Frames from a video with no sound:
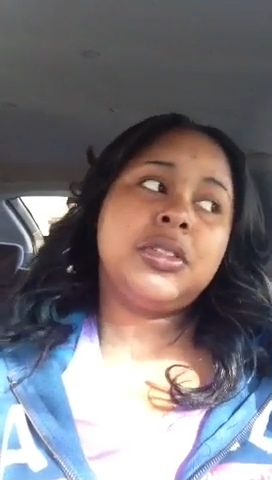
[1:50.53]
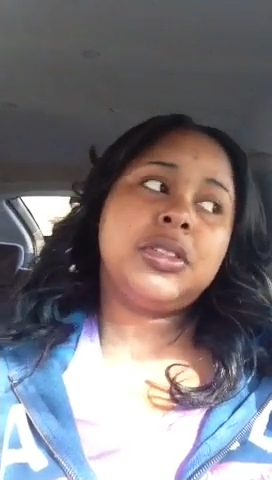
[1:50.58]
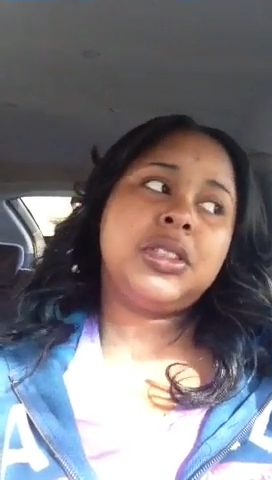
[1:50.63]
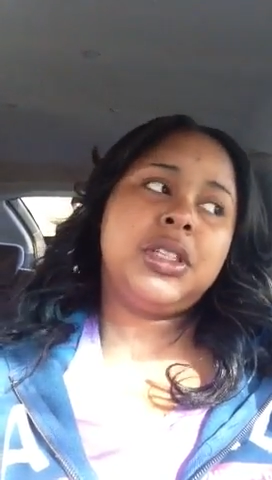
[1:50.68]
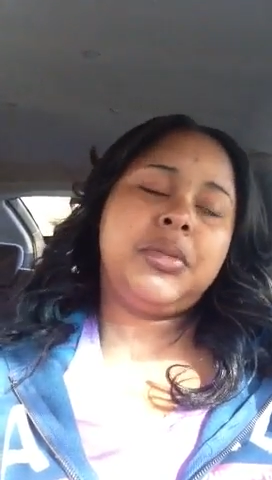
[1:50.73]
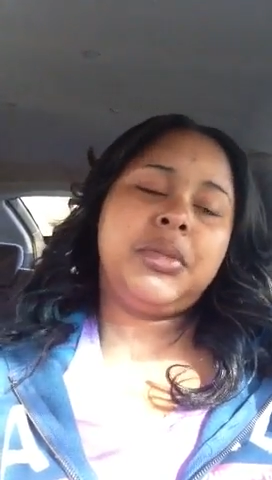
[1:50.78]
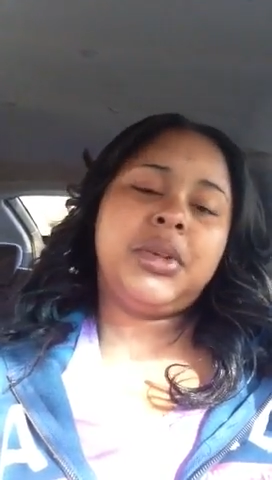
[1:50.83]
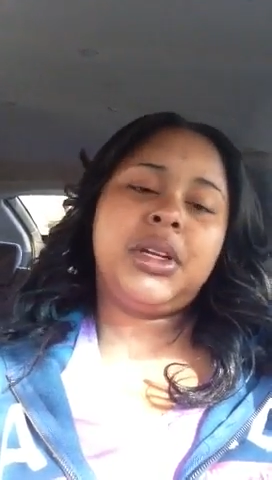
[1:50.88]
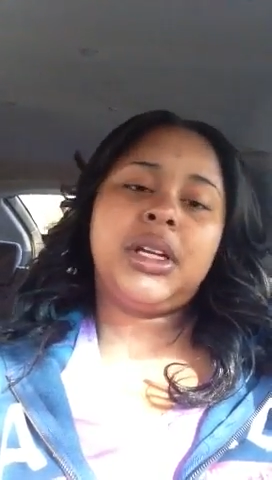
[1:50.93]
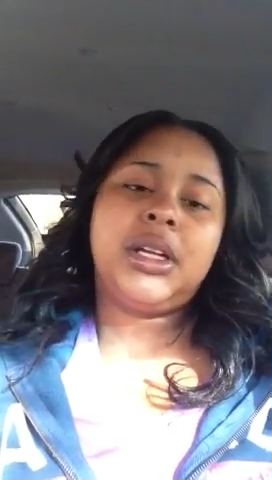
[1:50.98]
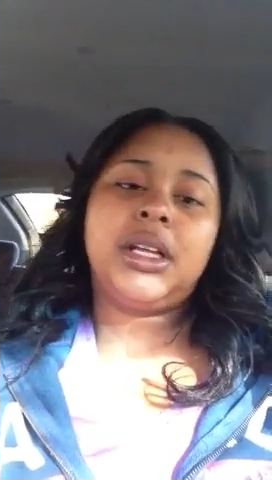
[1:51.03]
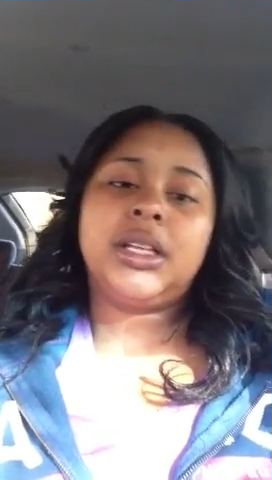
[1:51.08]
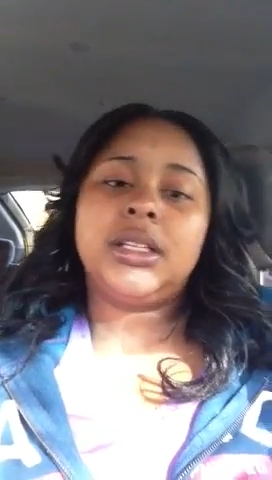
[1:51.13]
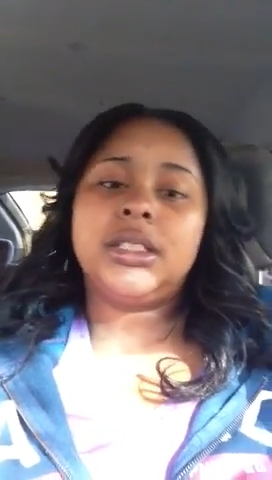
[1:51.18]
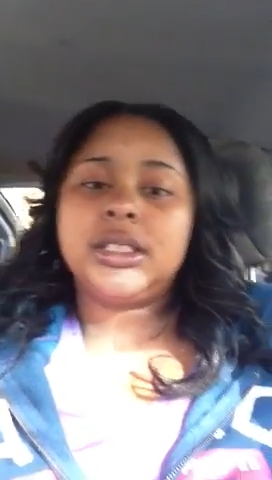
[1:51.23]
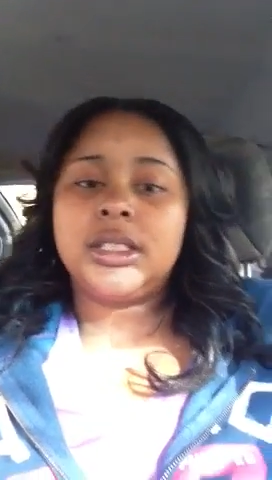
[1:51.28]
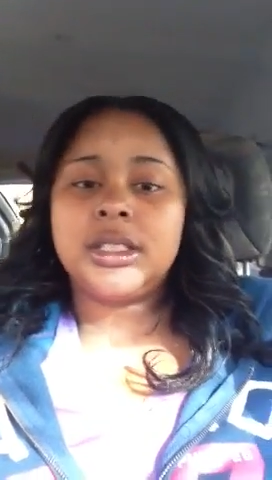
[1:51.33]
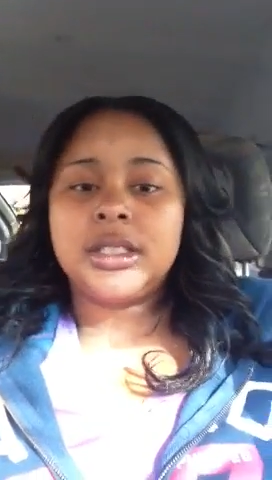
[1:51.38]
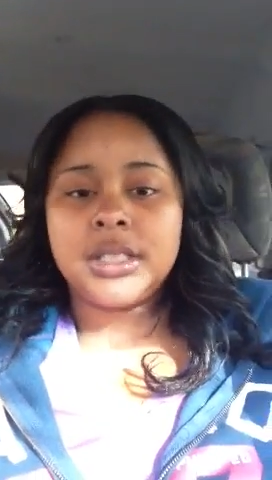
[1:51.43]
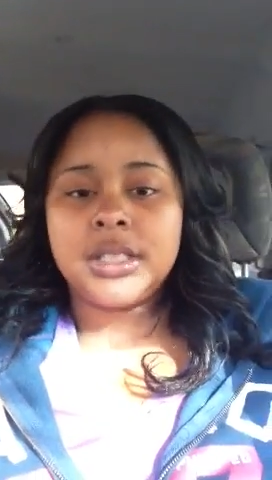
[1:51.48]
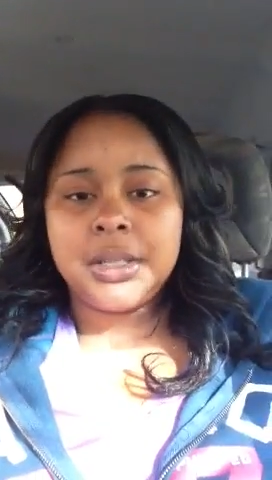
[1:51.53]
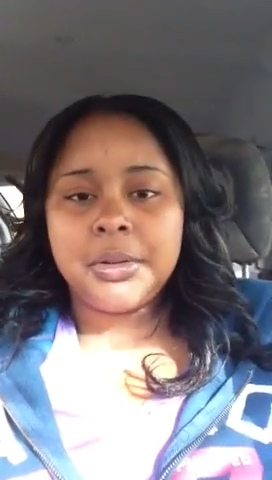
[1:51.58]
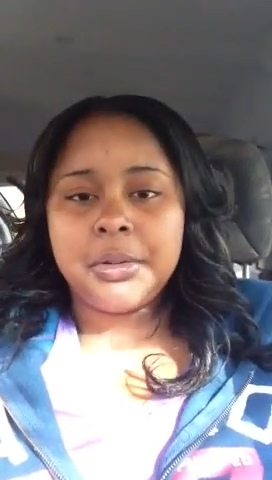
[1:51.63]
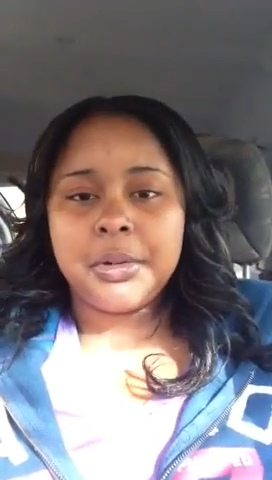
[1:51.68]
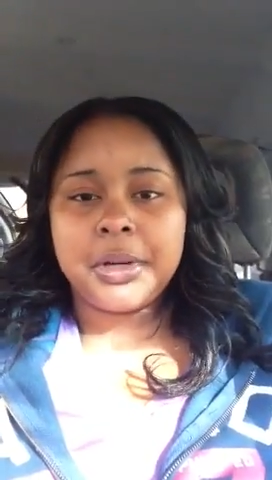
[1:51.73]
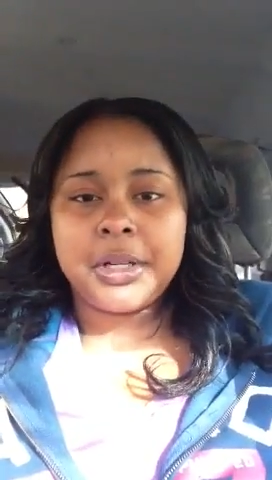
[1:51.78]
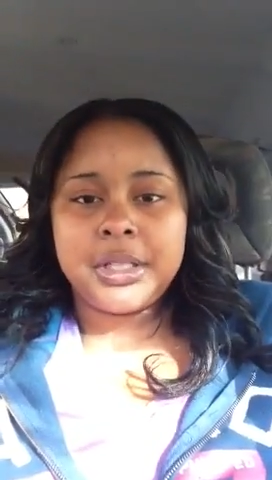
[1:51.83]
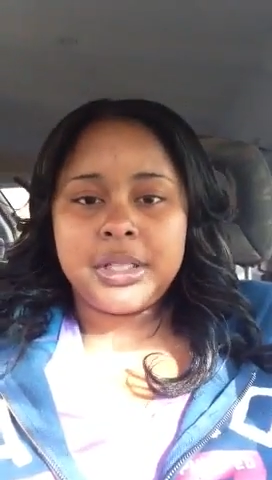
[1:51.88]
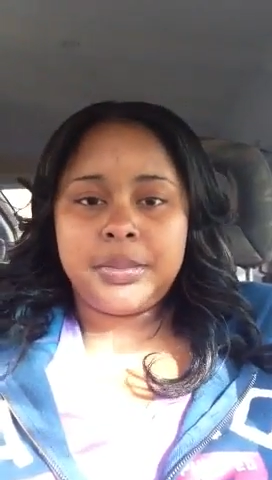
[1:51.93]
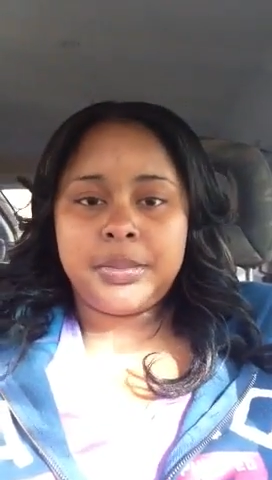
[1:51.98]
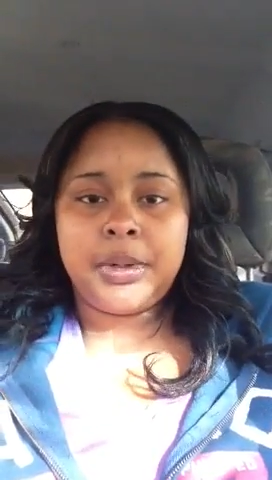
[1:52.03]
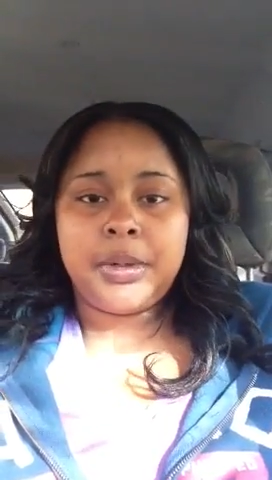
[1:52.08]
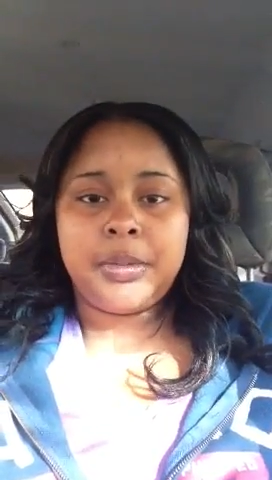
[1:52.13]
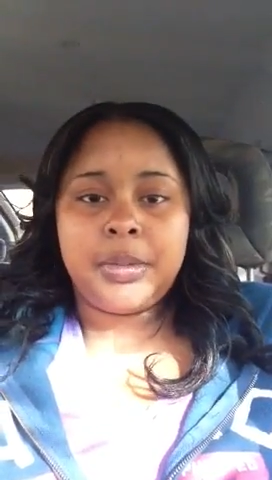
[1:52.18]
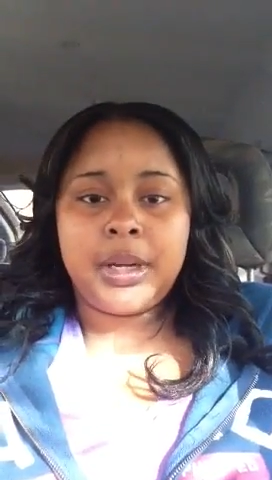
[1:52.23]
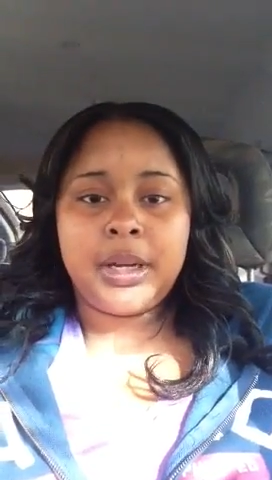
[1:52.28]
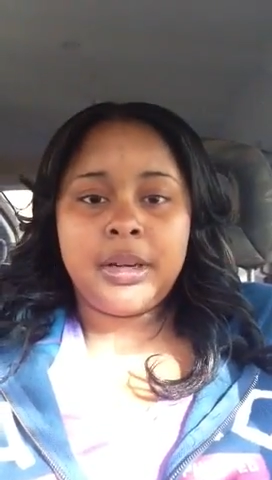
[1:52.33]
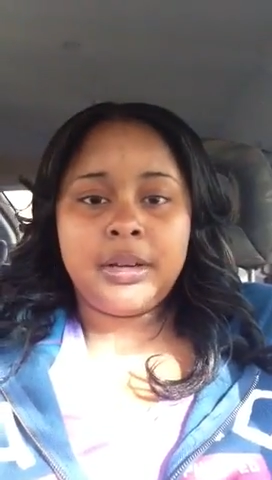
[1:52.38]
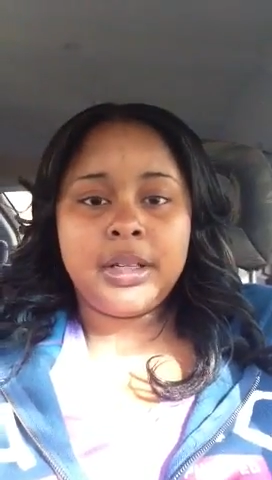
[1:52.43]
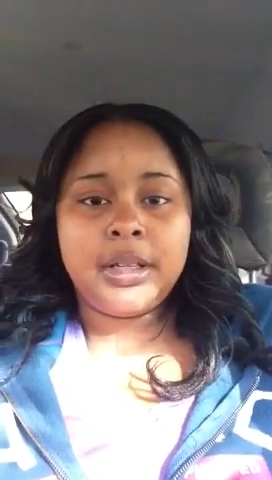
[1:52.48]
semen analysis, see where his sperm
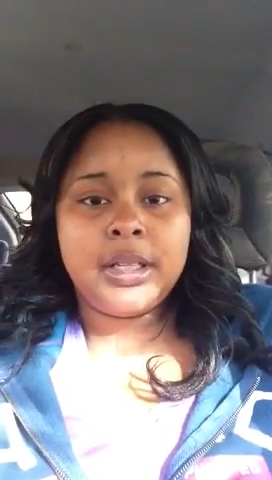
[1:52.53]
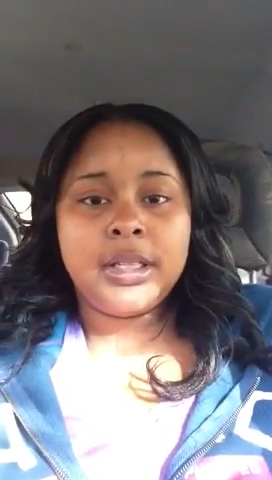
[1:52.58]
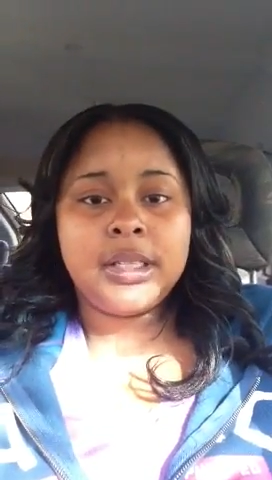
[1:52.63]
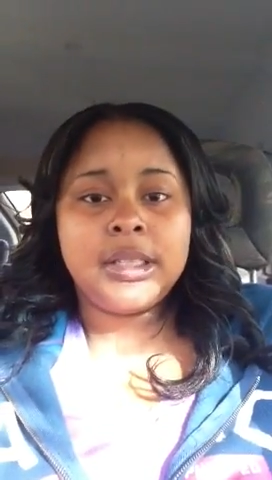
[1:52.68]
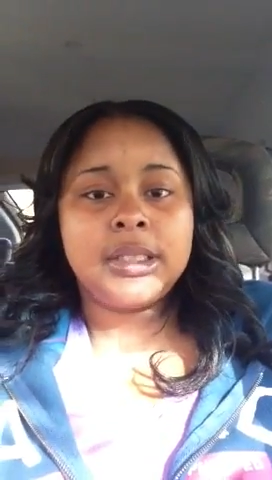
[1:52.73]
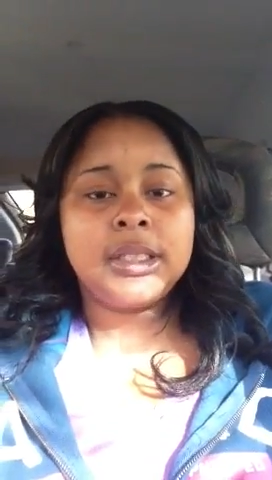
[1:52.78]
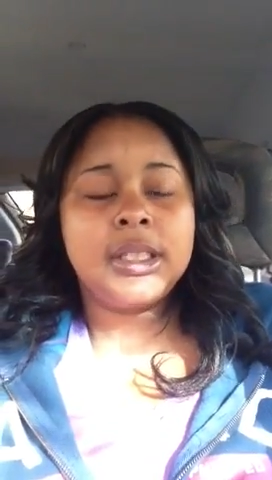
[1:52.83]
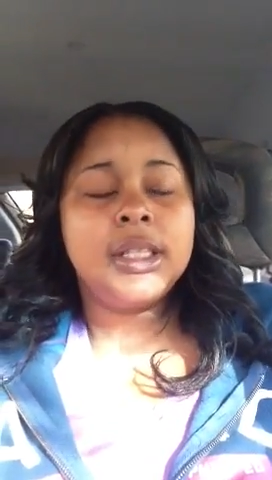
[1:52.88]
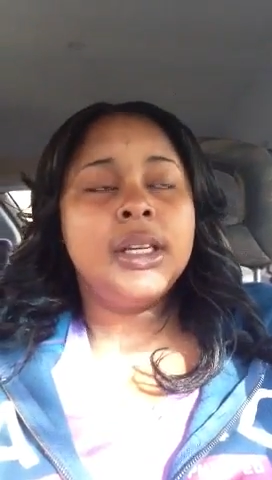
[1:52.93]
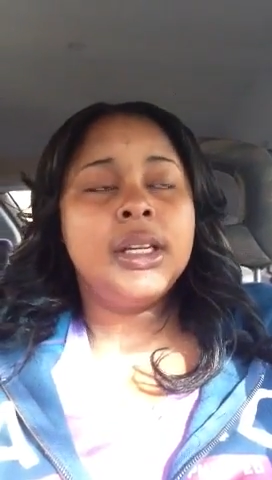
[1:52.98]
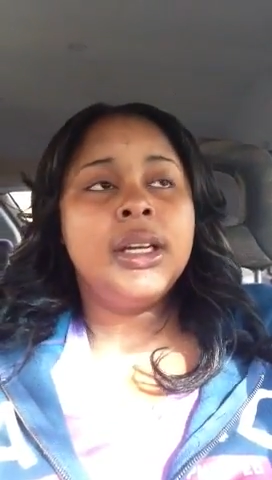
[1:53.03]
count is.